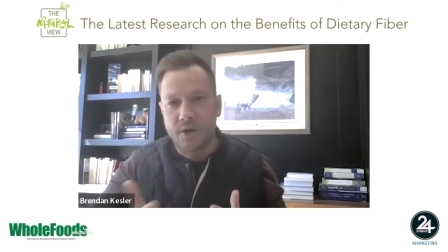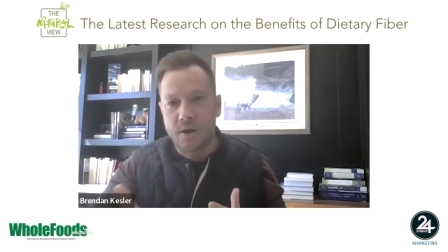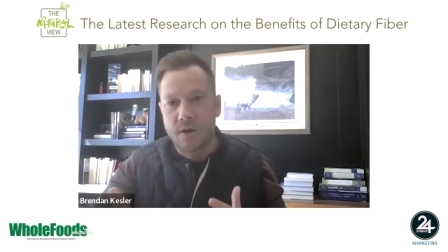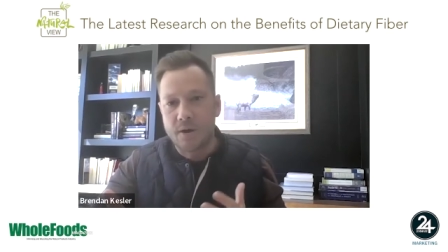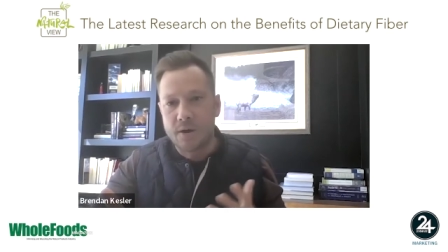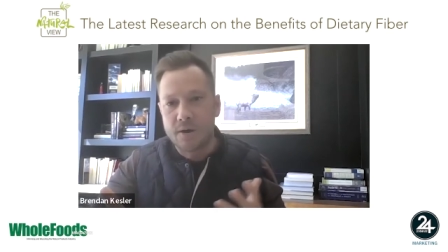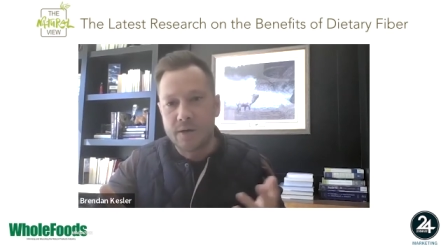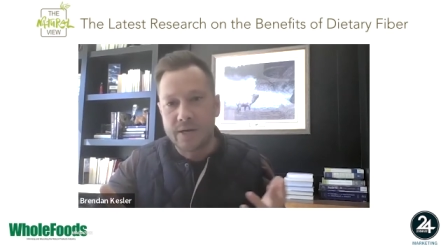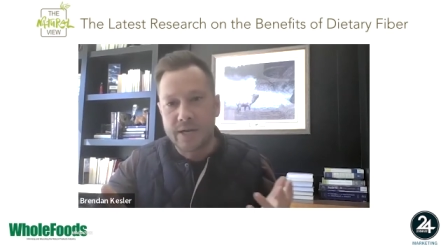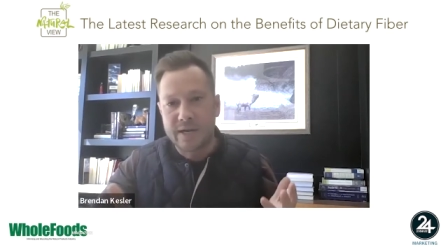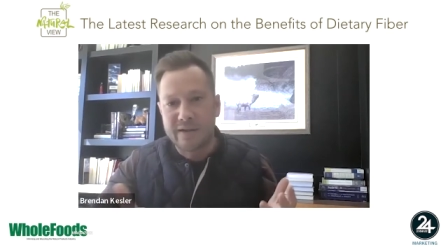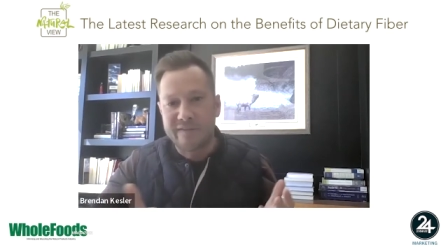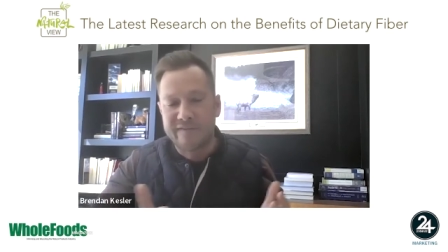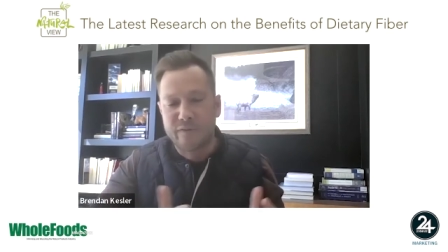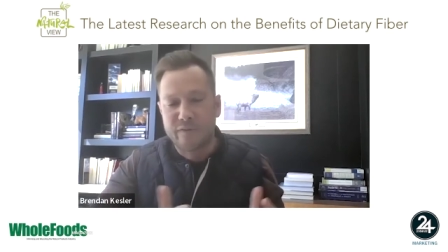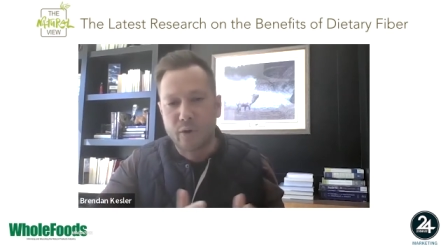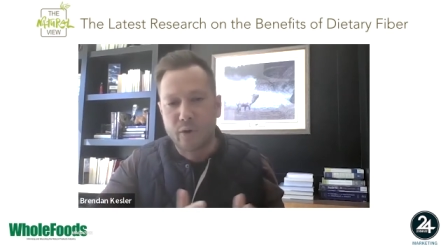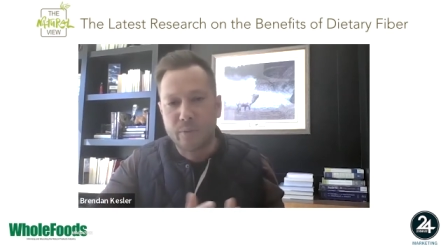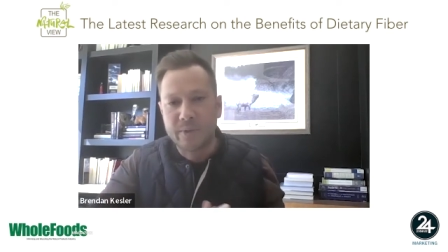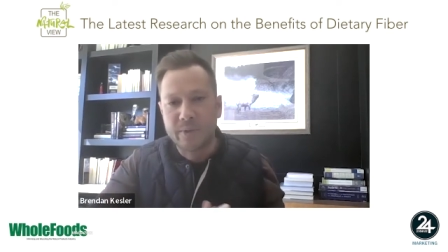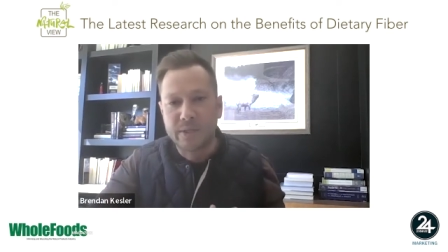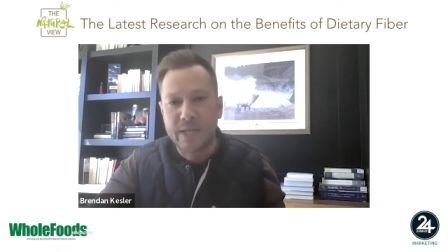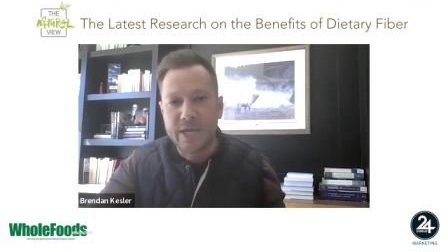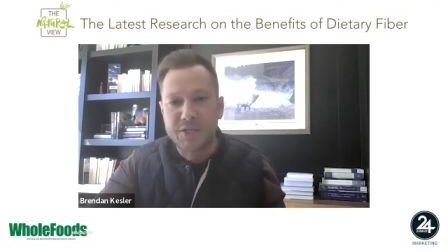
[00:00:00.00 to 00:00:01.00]
our kind of
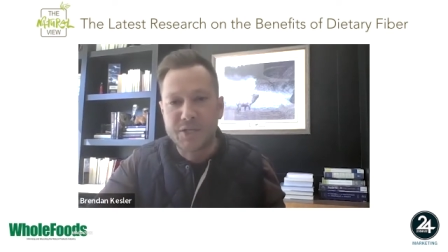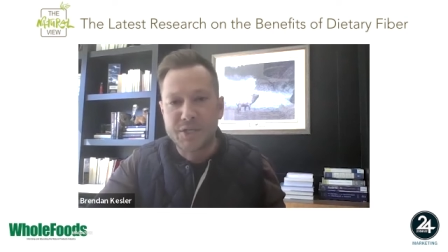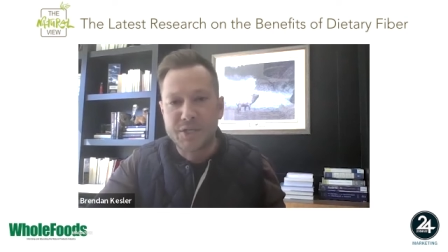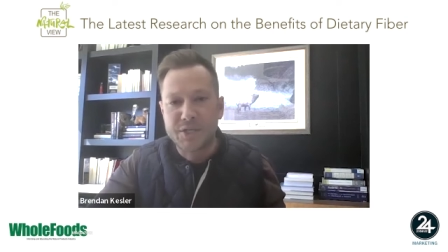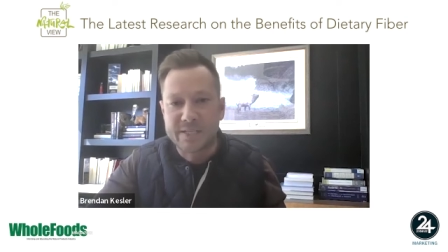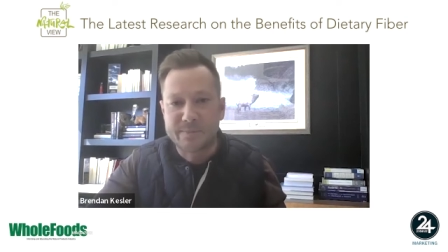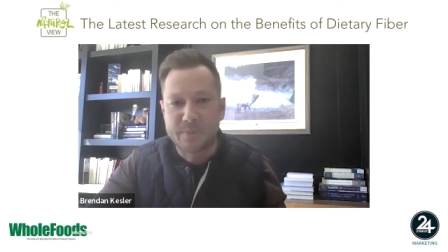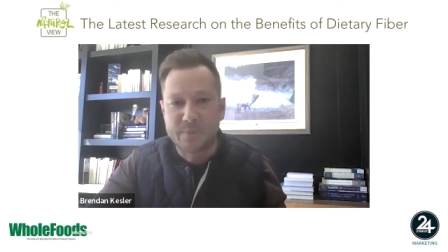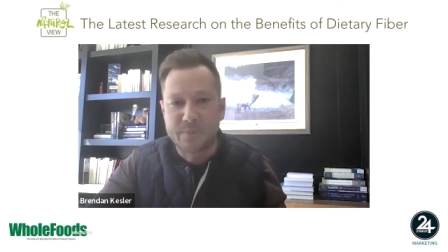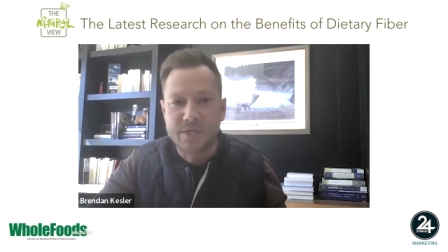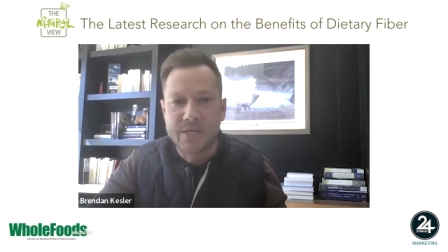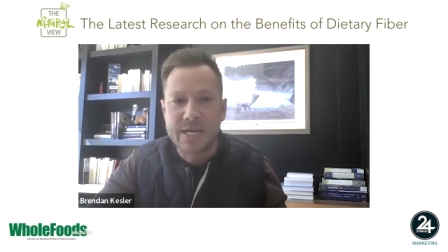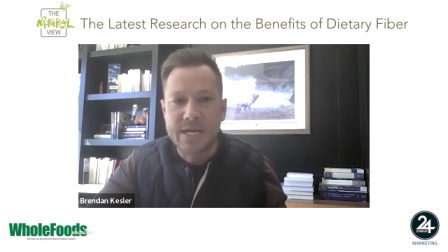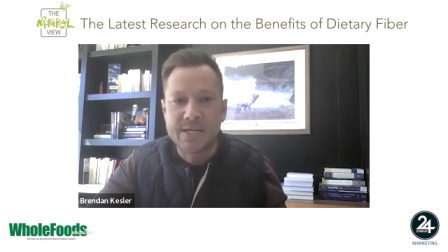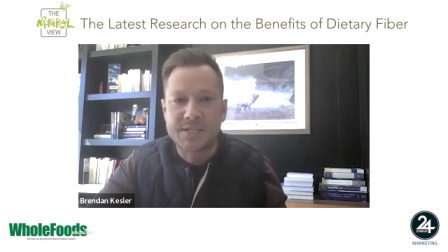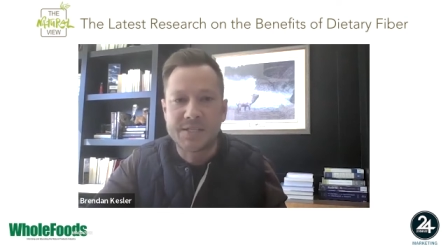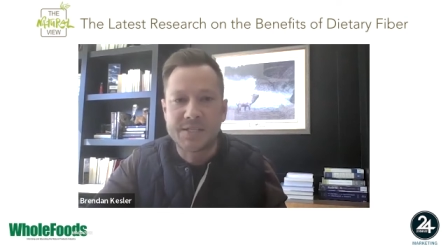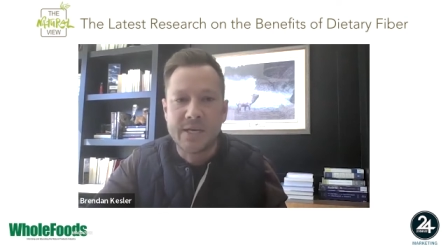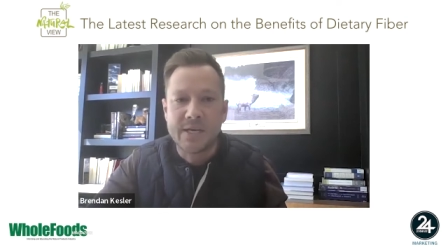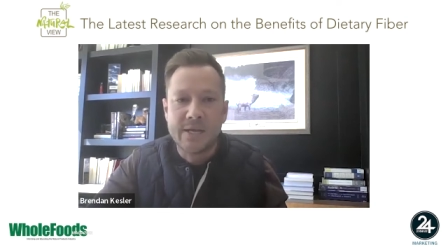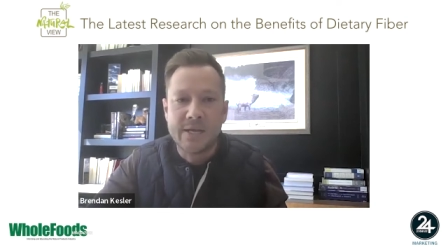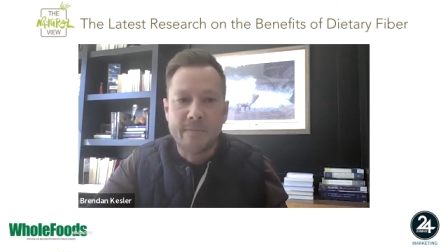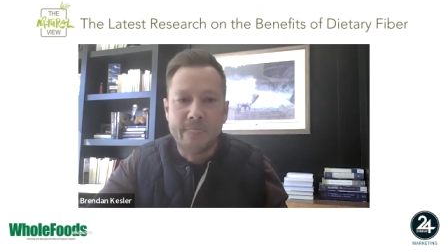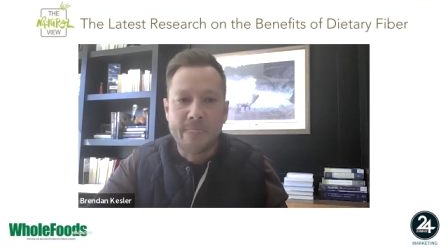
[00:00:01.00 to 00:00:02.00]
formulation expertise,